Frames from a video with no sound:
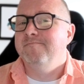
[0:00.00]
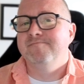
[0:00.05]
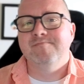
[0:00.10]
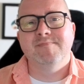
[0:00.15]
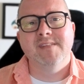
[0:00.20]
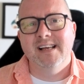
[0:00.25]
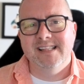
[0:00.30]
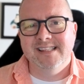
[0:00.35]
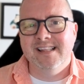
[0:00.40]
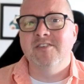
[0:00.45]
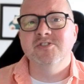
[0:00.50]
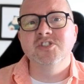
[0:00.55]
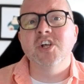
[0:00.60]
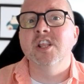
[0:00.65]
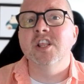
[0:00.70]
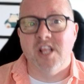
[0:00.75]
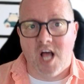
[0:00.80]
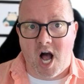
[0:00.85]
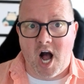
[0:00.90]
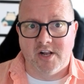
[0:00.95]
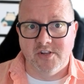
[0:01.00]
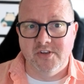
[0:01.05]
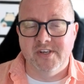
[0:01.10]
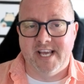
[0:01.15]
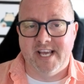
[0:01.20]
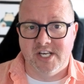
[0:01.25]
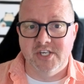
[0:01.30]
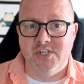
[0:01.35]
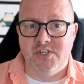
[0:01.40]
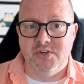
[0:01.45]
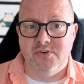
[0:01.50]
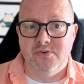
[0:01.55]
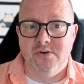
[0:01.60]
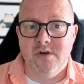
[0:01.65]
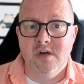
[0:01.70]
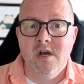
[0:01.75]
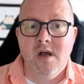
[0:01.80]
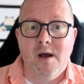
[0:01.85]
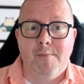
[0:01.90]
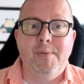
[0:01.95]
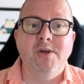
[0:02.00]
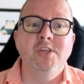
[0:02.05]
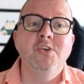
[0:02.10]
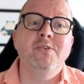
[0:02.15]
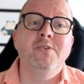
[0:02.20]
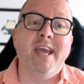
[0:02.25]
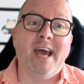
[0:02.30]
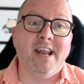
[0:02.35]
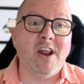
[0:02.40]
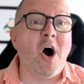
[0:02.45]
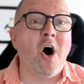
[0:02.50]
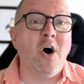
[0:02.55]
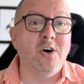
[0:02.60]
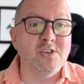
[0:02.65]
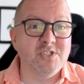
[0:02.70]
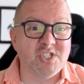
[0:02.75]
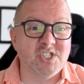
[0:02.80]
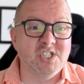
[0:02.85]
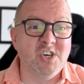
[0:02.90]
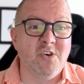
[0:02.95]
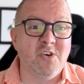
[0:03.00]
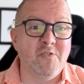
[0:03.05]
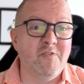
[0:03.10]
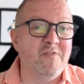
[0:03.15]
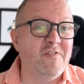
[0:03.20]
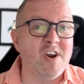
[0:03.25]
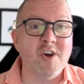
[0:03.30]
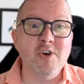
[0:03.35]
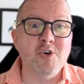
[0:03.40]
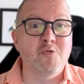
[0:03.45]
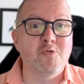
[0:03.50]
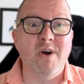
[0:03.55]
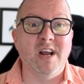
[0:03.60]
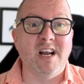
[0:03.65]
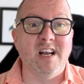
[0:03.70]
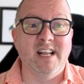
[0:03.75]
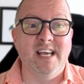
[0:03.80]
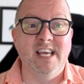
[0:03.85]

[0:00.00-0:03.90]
There's a lot you can do, but you can also very quickly